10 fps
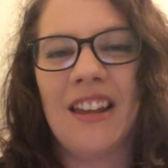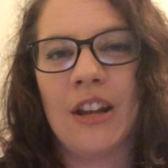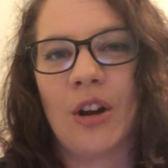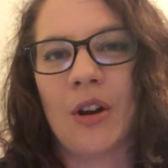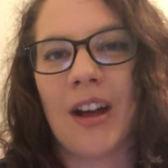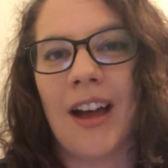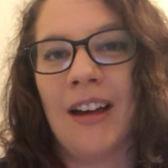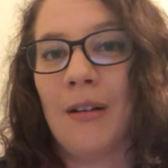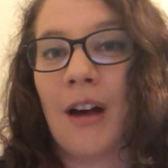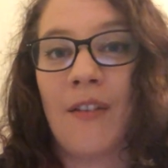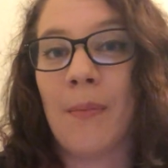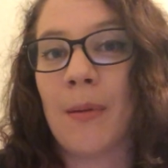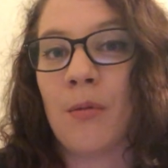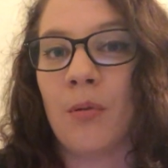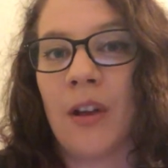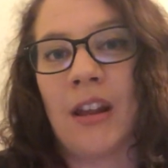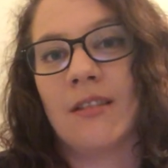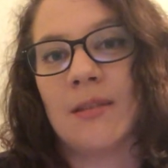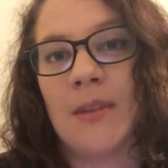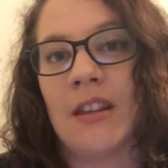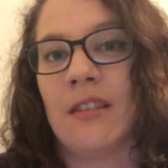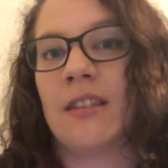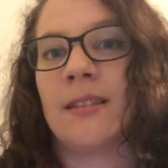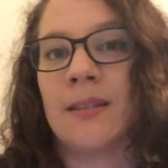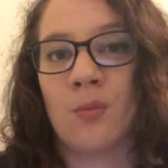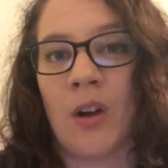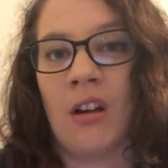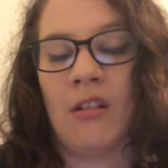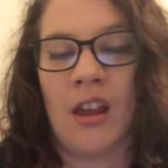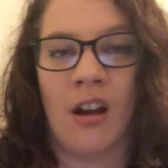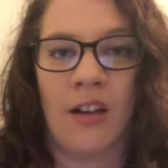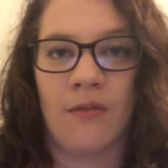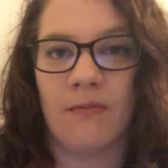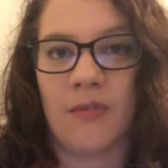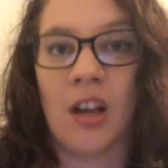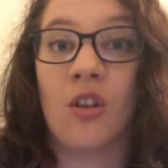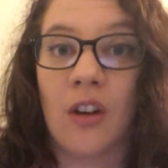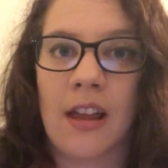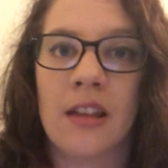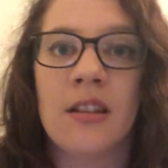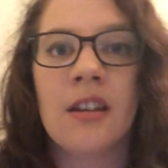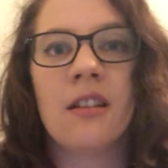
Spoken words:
you know, I've had people point out to me this as well, and I agree.